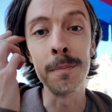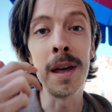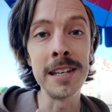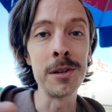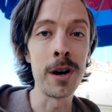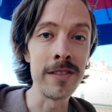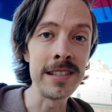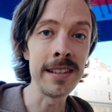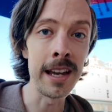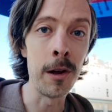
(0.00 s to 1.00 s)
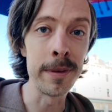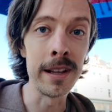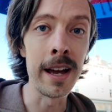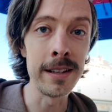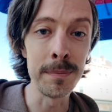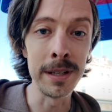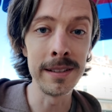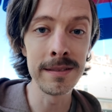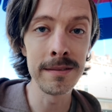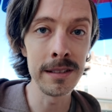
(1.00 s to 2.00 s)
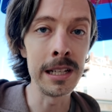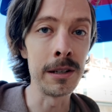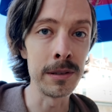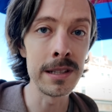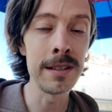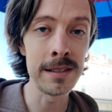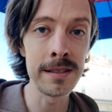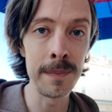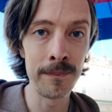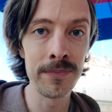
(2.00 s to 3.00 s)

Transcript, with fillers: the menu obviously helped a lot, but, you know, it's...